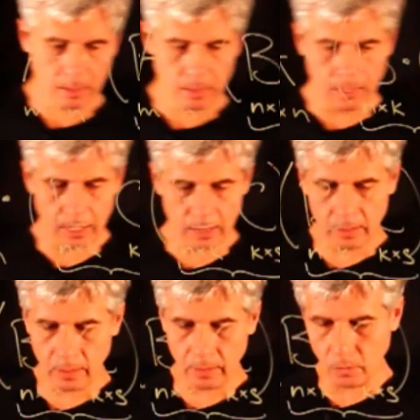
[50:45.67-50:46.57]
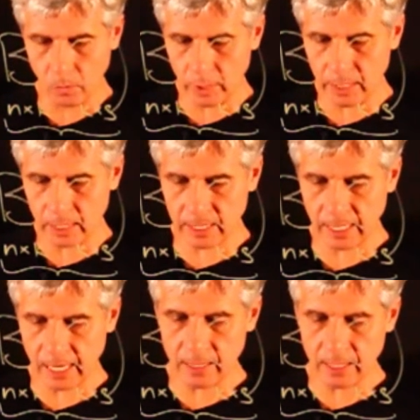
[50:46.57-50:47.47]
Then what is
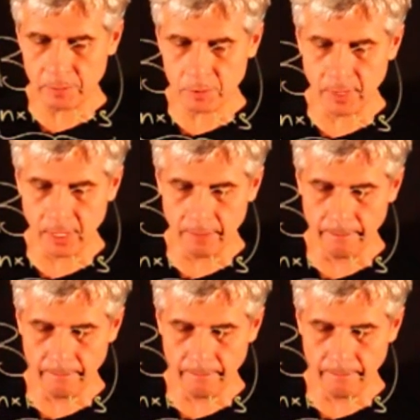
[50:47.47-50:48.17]
A times B?